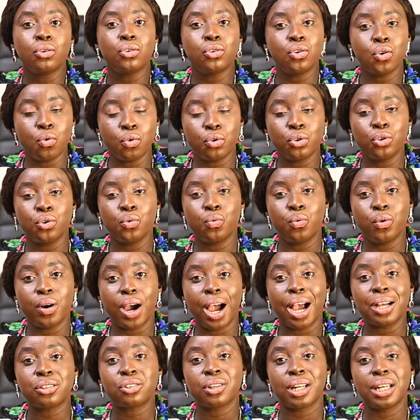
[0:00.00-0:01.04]

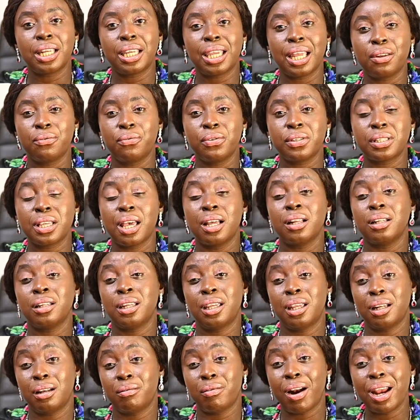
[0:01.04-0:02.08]
will actually get a visa.
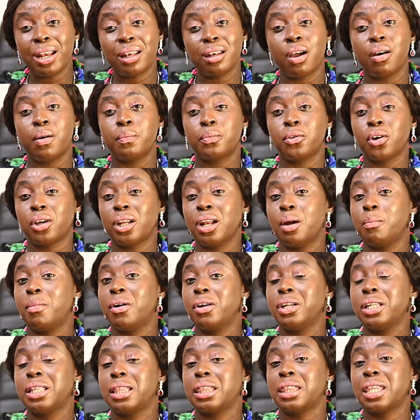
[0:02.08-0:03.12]
Right now, I'm talking
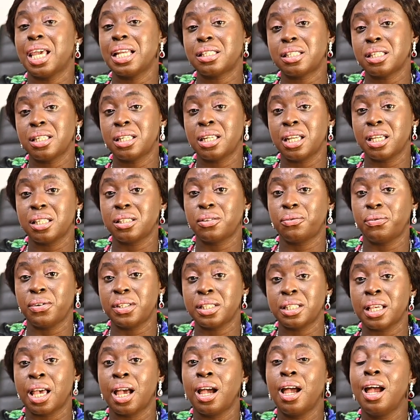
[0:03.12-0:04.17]
about the 30 days
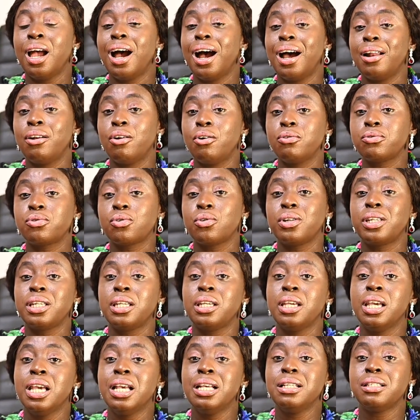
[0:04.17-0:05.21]
visa and also
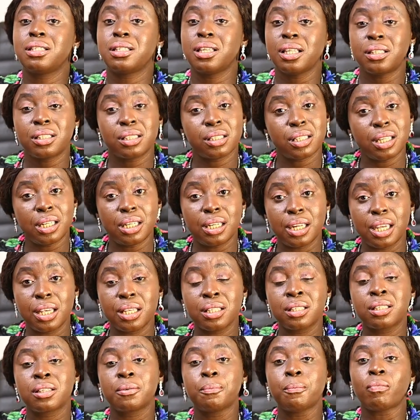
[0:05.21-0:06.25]
the 60
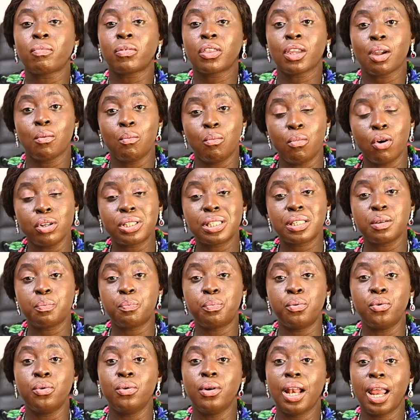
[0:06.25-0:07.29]
days
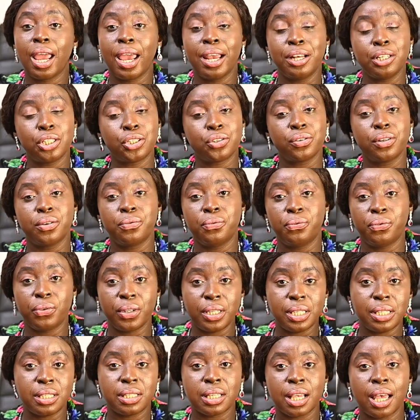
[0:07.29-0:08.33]
multiple entry
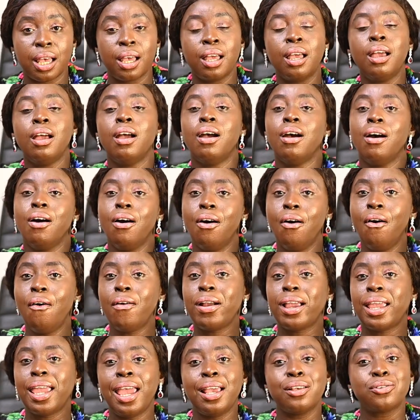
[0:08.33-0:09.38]
visa.
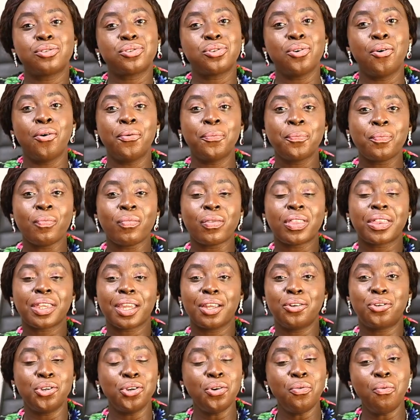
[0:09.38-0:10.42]
Okay, so
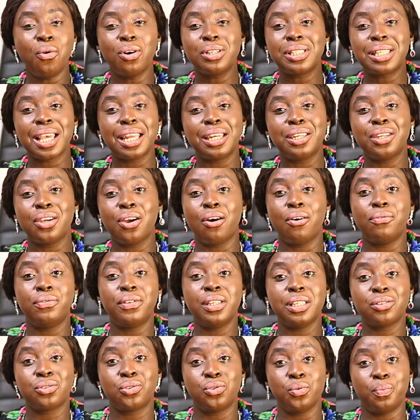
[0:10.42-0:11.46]
do you want any
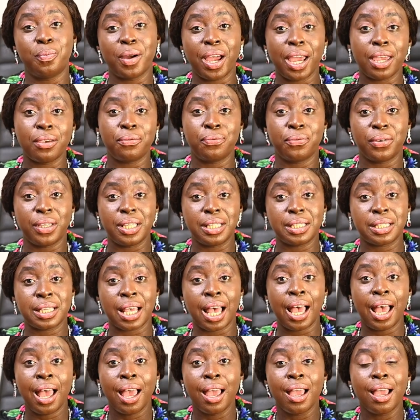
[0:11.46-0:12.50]
of this Dubai
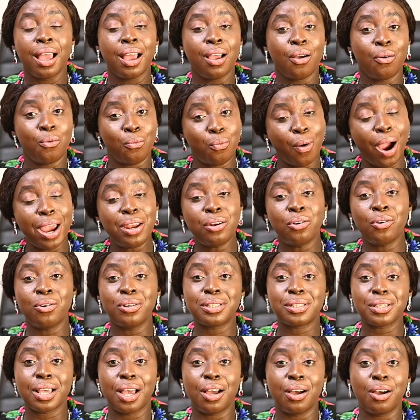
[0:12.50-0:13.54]
visa? Why not